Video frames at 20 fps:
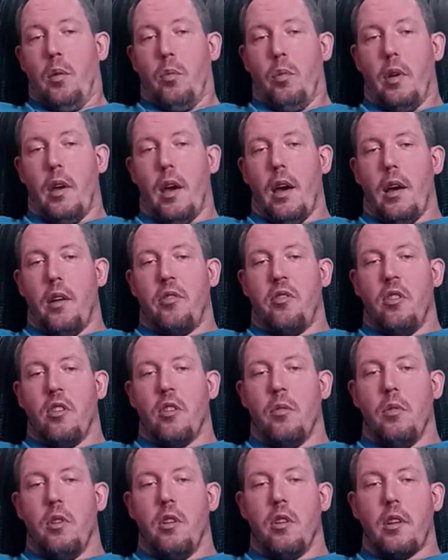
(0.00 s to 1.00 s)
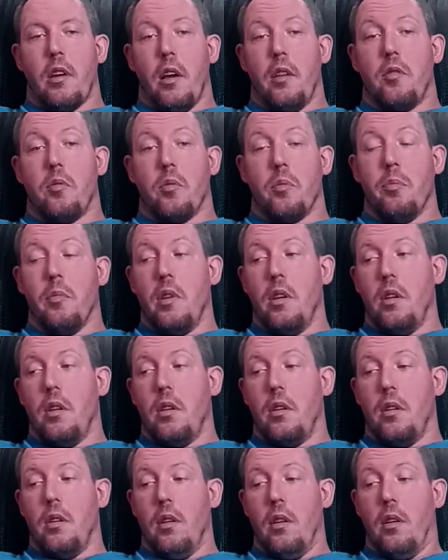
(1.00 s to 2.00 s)
yeah, she communicates with
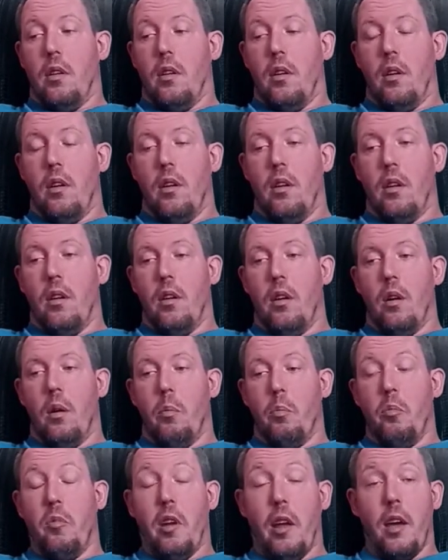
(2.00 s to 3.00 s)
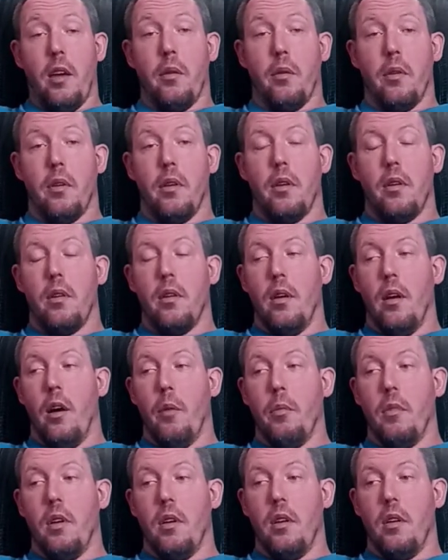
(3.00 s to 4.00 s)
me daily. I
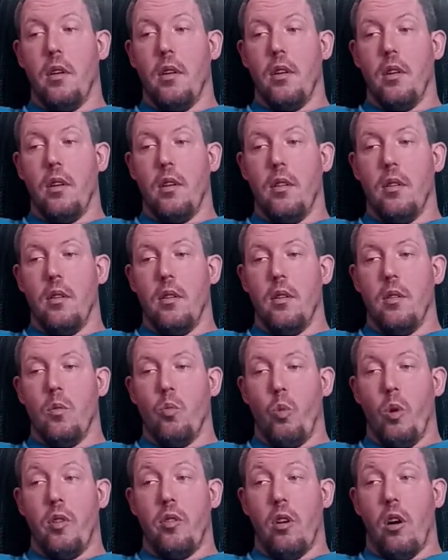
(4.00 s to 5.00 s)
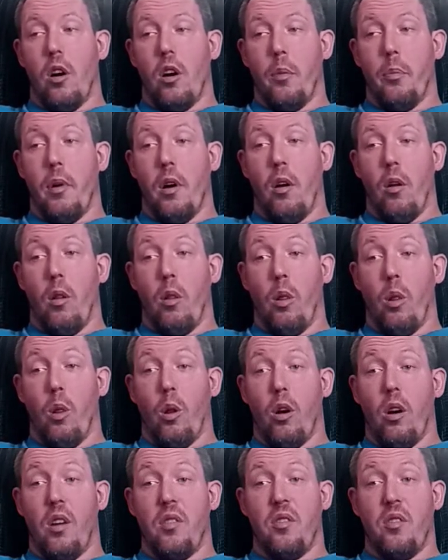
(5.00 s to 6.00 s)
mean, we talk about
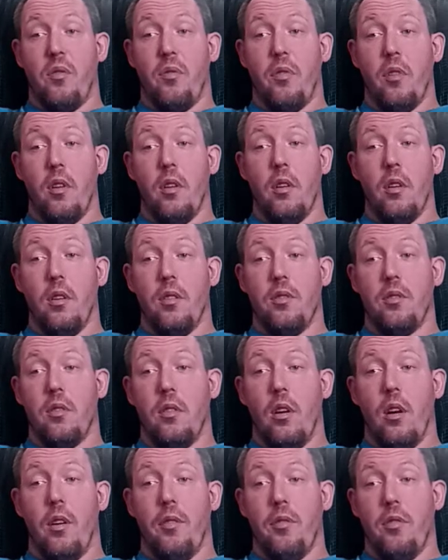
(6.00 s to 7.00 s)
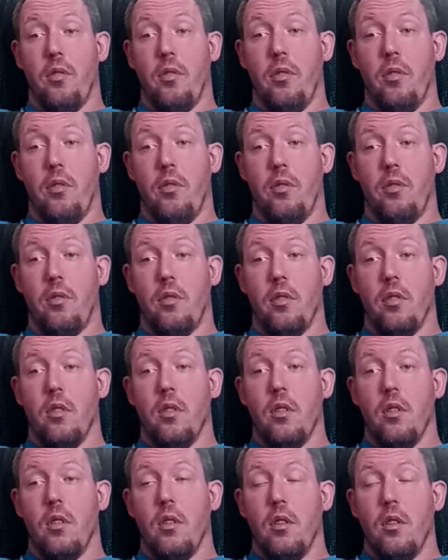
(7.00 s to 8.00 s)
lots of things, not just
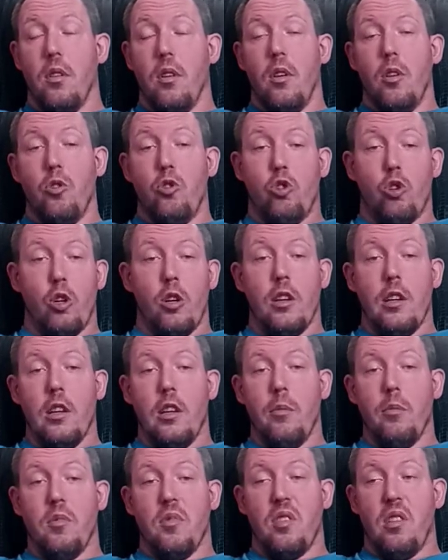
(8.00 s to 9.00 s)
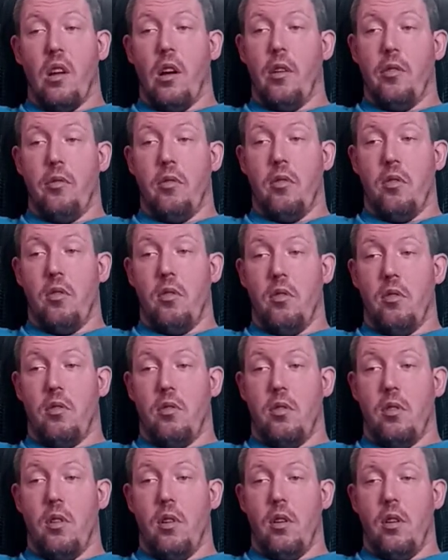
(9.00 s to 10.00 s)
dreams, not just